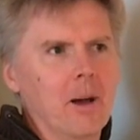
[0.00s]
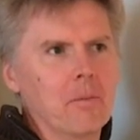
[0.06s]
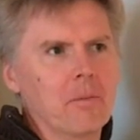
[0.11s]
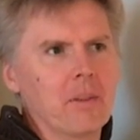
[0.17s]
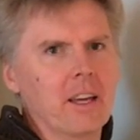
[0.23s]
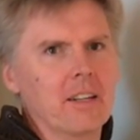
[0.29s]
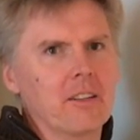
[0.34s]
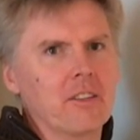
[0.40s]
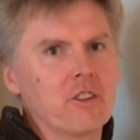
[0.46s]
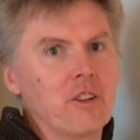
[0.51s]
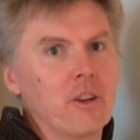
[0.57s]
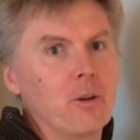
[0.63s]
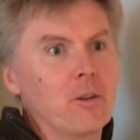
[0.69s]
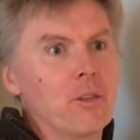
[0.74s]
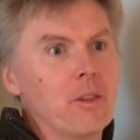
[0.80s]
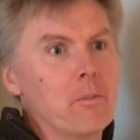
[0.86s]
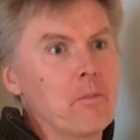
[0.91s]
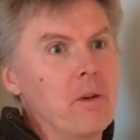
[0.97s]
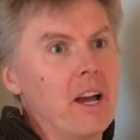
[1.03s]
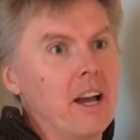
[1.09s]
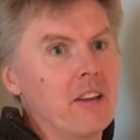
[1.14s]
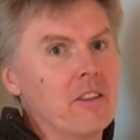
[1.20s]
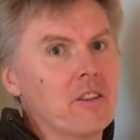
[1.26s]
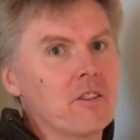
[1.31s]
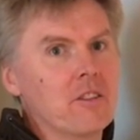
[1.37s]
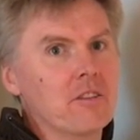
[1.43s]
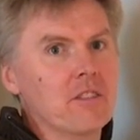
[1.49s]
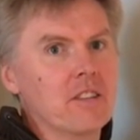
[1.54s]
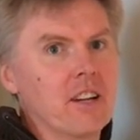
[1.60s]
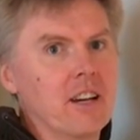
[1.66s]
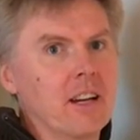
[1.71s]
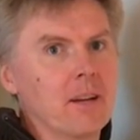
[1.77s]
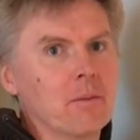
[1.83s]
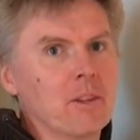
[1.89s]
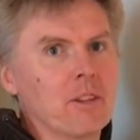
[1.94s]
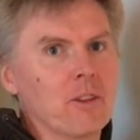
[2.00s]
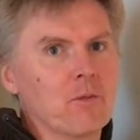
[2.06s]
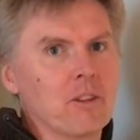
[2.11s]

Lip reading: that shows the passage of time since